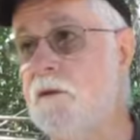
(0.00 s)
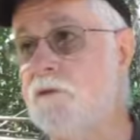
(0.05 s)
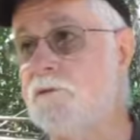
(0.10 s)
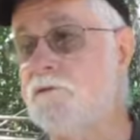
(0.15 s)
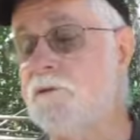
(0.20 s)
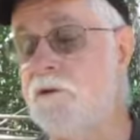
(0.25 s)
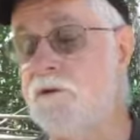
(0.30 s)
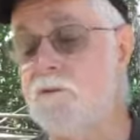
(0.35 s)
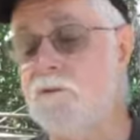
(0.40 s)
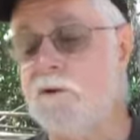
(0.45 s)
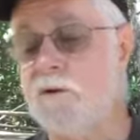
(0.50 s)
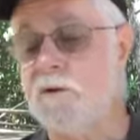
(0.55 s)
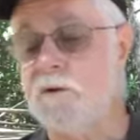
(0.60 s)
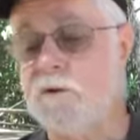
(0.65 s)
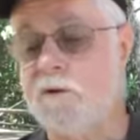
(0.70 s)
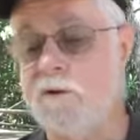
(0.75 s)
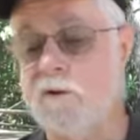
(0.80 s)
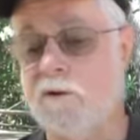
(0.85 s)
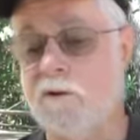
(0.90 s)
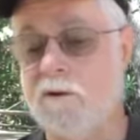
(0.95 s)
So
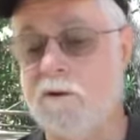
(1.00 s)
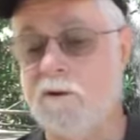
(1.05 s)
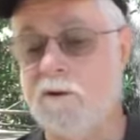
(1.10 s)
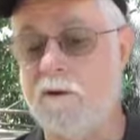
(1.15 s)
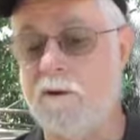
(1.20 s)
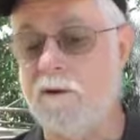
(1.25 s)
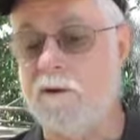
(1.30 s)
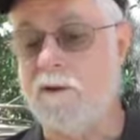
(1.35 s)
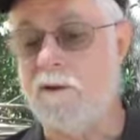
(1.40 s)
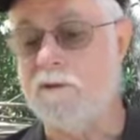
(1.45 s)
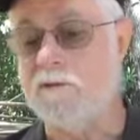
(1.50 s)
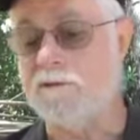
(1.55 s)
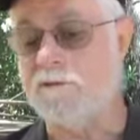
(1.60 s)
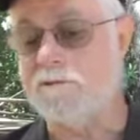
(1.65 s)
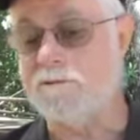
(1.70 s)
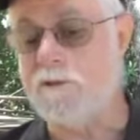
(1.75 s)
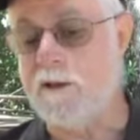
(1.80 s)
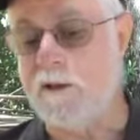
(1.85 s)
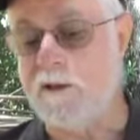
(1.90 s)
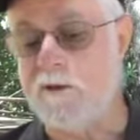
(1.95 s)

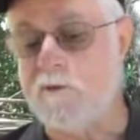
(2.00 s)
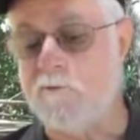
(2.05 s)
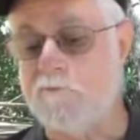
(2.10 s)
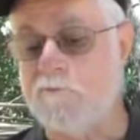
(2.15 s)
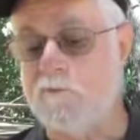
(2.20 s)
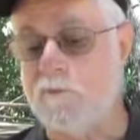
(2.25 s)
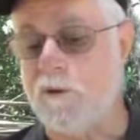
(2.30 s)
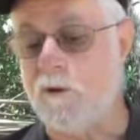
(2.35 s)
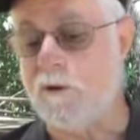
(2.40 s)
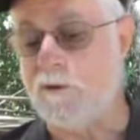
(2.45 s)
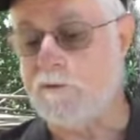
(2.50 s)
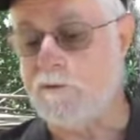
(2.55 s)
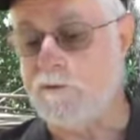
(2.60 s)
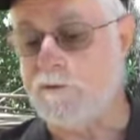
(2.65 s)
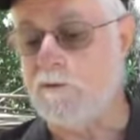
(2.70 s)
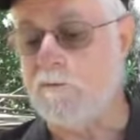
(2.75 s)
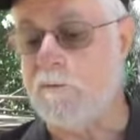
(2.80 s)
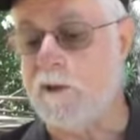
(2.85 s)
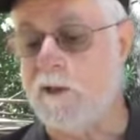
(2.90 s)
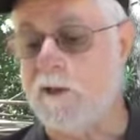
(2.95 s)
instead of raw
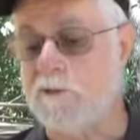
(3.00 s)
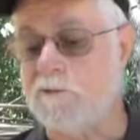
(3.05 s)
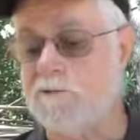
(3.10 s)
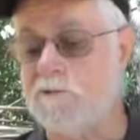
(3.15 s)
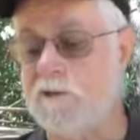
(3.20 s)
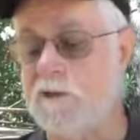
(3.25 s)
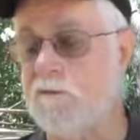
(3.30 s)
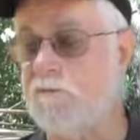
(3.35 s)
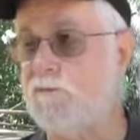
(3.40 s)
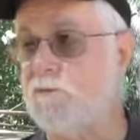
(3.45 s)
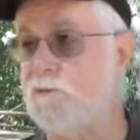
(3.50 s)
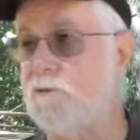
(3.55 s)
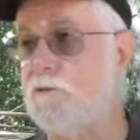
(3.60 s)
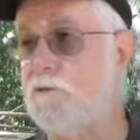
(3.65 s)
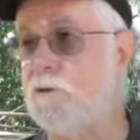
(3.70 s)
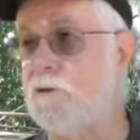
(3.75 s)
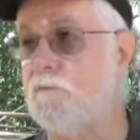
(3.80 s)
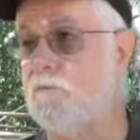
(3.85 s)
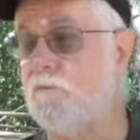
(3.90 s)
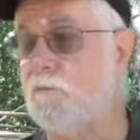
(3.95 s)
humates, if you
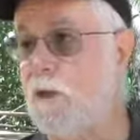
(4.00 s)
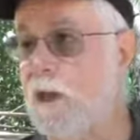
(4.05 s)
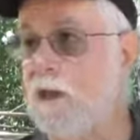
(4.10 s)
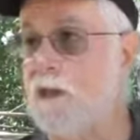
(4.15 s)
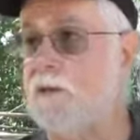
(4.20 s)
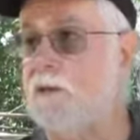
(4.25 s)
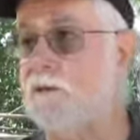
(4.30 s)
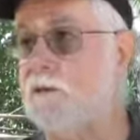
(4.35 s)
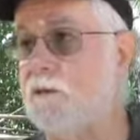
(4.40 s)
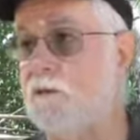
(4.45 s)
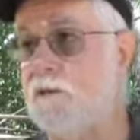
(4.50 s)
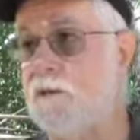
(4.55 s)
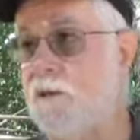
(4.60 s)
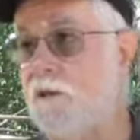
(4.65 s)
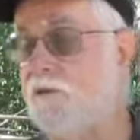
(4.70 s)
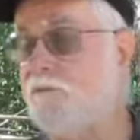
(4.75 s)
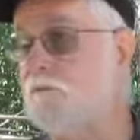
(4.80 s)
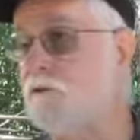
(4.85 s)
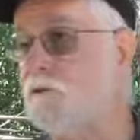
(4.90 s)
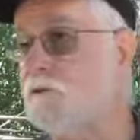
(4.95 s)
can make
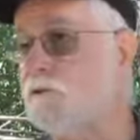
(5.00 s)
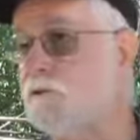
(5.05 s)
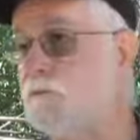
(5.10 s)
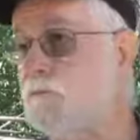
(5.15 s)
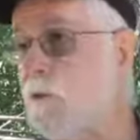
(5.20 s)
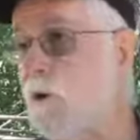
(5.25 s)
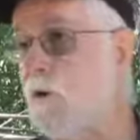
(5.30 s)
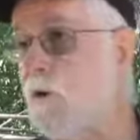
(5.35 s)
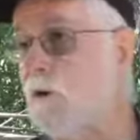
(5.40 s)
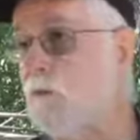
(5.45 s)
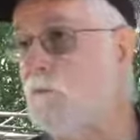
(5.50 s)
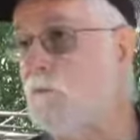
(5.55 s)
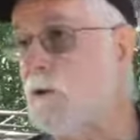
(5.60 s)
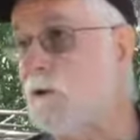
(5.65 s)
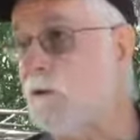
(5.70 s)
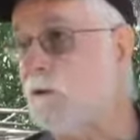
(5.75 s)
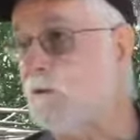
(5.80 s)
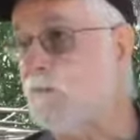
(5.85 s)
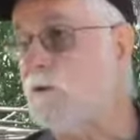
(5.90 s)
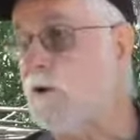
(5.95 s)
even a small
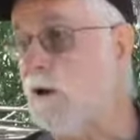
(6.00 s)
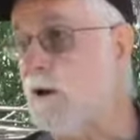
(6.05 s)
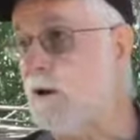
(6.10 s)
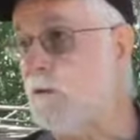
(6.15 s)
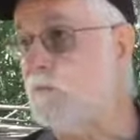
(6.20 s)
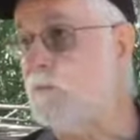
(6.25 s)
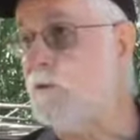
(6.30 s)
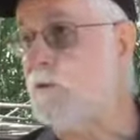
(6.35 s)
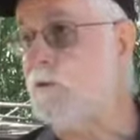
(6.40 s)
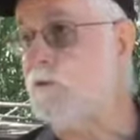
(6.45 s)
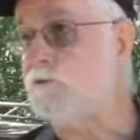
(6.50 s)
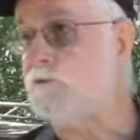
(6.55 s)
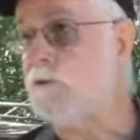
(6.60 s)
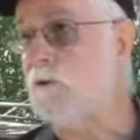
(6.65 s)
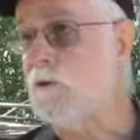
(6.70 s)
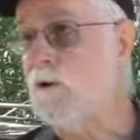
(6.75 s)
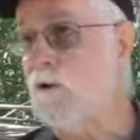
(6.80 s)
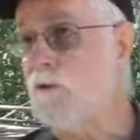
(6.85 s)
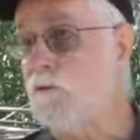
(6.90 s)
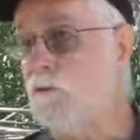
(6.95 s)
amount of compost
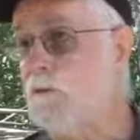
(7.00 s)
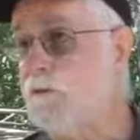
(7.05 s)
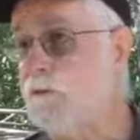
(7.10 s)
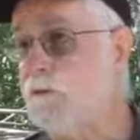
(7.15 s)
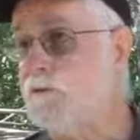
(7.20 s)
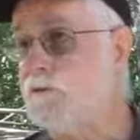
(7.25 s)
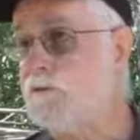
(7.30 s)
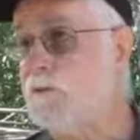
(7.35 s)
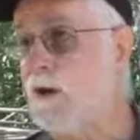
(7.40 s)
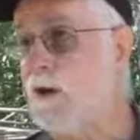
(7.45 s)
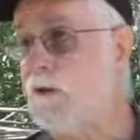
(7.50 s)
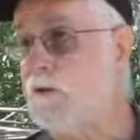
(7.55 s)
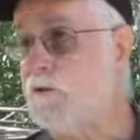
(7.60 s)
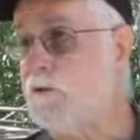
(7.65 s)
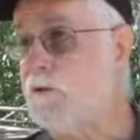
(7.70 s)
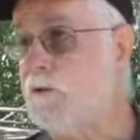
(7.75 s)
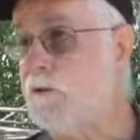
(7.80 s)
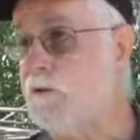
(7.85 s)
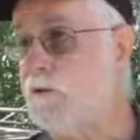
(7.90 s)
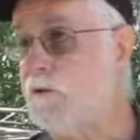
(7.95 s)
with this
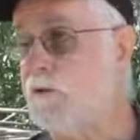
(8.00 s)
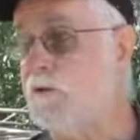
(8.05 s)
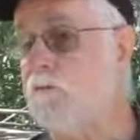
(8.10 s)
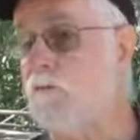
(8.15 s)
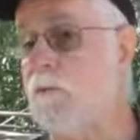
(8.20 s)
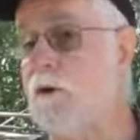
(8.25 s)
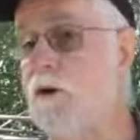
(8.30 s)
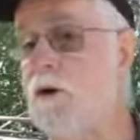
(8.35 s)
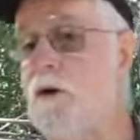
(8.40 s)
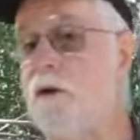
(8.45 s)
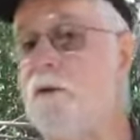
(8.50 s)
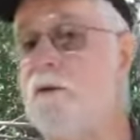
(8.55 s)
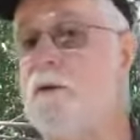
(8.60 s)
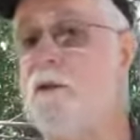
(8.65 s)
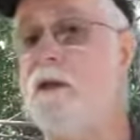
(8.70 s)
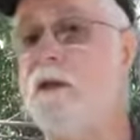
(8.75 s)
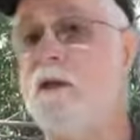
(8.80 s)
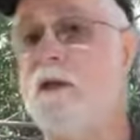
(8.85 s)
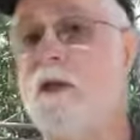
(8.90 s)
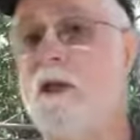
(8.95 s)
idea in mind,
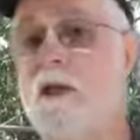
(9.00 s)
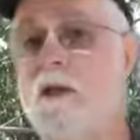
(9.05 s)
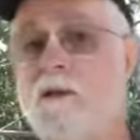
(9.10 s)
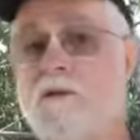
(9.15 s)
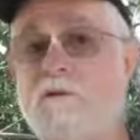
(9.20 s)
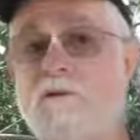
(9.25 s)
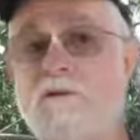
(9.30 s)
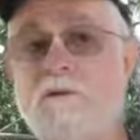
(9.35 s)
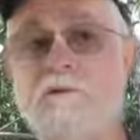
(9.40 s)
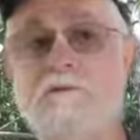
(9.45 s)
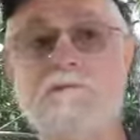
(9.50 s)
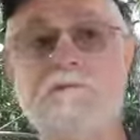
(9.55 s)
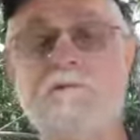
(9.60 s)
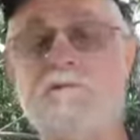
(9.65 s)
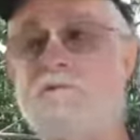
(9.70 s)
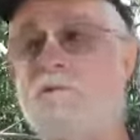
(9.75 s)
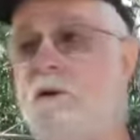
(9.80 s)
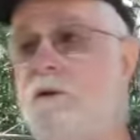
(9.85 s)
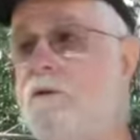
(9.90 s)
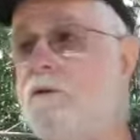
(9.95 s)
and use
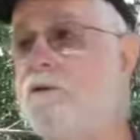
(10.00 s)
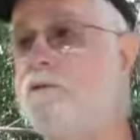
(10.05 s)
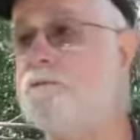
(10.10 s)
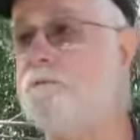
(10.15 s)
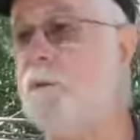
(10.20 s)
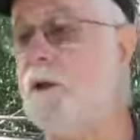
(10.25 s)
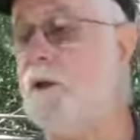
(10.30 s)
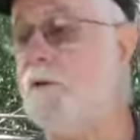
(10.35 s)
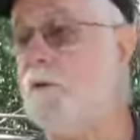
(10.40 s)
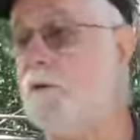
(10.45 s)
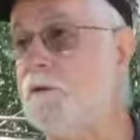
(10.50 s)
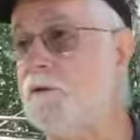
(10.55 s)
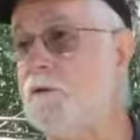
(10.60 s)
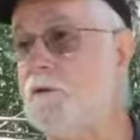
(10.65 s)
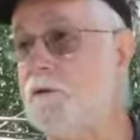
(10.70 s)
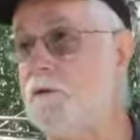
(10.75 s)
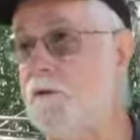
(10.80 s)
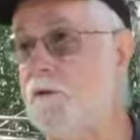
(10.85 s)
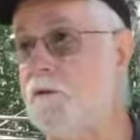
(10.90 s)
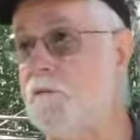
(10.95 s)
it very
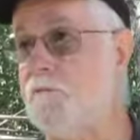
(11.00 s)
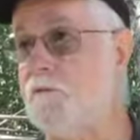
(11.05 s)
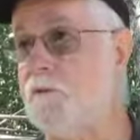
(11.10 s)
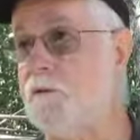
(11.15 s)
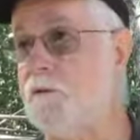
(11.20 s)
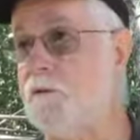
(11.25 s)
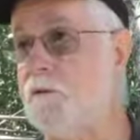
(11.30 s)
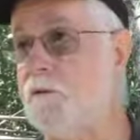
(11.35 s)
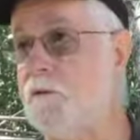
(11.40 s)
sparingly even,